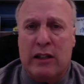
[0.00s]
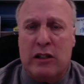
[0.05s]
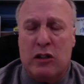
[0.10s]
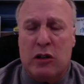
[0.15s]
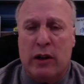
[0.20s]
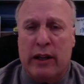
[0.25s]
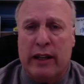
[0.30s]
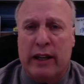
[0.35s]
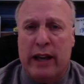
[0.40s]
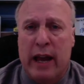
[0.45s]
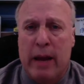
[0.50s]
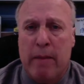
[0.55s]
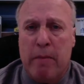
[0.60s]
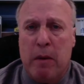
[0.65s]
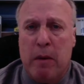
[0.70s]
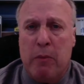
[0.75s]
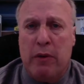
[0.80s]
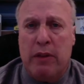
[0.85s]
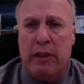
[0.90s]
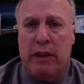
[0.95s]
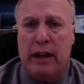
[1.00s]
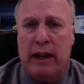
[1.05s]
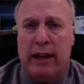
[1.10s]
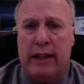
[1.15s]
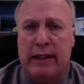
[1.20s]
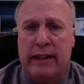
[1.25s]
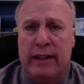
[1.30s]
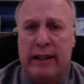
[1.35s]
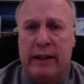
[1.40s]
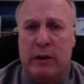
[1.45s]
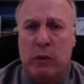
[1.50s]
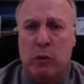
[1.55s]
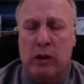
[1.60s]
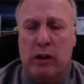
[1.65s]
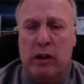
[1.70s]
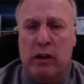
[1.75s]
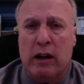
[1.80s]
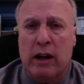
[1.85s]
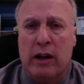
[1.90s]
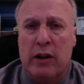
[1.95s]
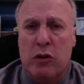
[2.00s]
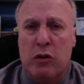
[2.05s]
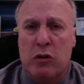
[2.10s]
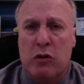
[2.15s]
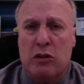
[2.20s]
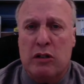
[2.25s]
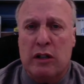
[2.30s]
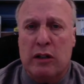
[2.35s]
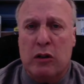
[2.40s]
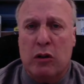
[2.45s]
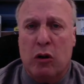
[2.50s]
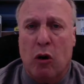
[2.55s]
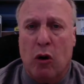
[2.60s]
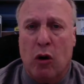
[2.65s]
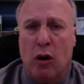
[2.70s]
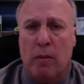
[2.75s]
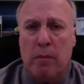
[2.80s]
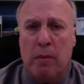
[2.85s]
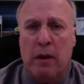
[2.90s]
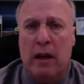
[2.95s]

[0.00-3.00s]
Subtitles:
So I came up with an idea where I used a tarp.